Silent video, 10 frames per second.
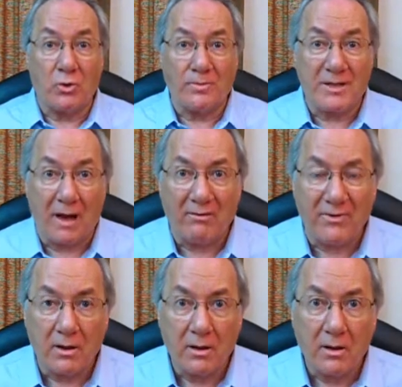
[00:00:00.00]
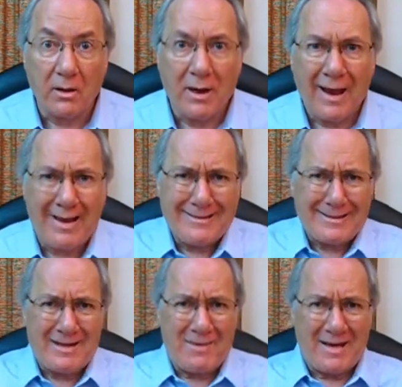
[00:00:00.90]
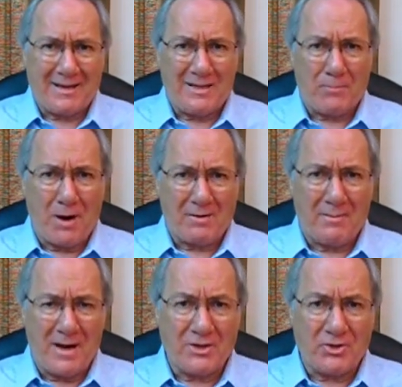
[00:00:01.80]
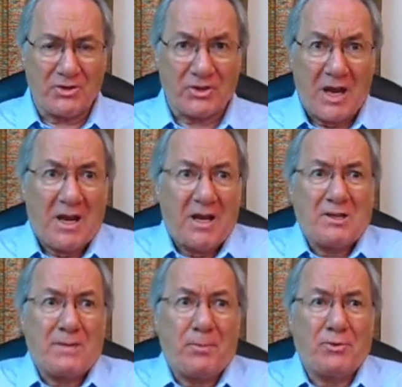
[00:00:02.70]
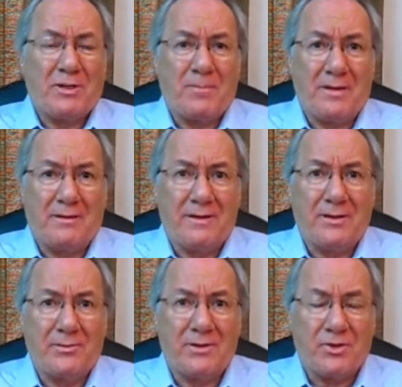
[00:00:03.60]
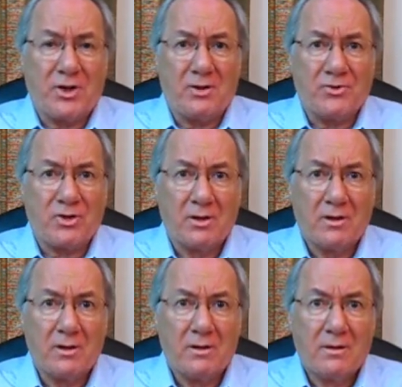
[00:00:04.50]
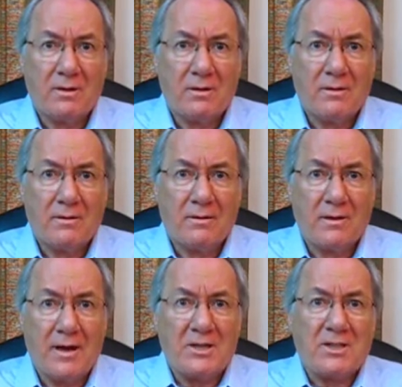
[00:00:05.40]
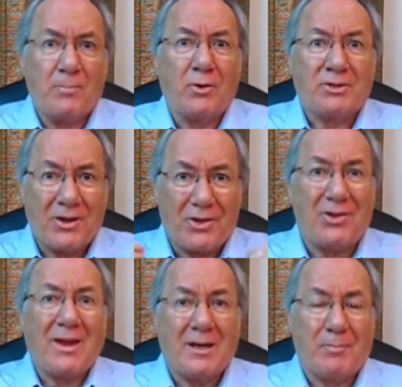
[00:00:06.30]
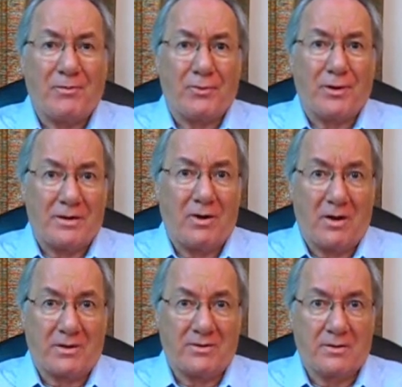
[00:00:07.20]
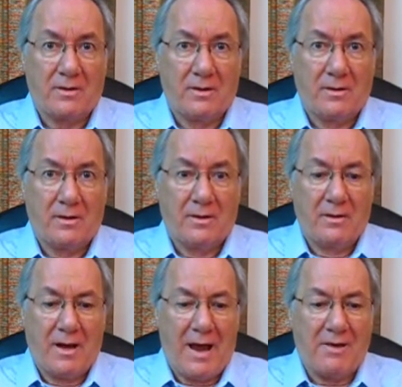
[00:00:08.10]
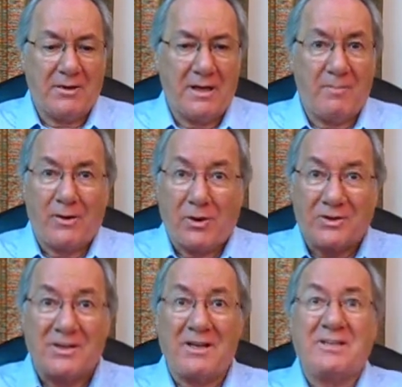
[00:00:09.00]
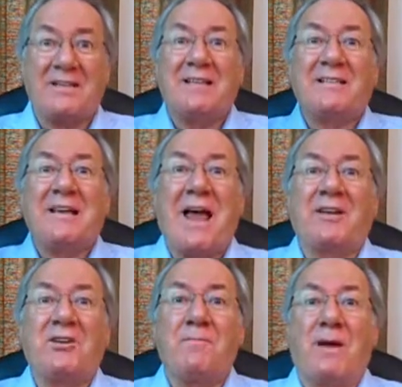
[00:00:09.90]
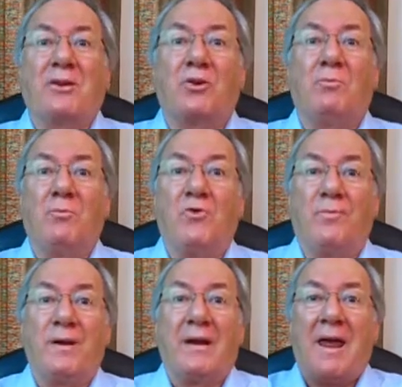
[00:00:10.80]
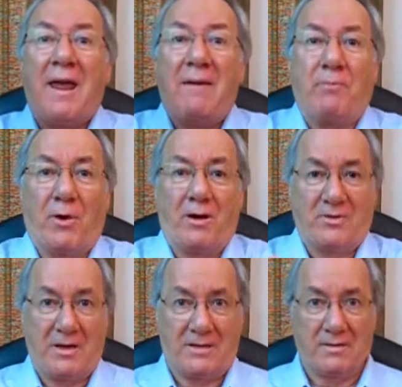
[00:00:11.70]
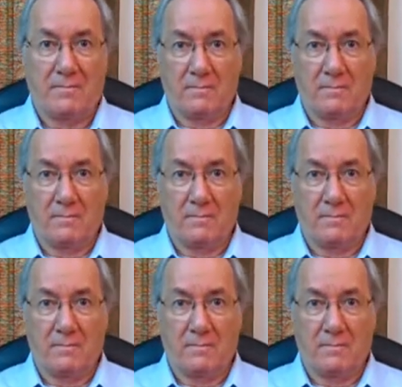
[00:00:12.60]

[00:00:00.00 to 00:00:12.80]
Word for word: himself? How does he make these proclamations? He's supposed to be the leader of the church. He's supposed to think before he talks. How can he? Because this is the ecumenical movement and process.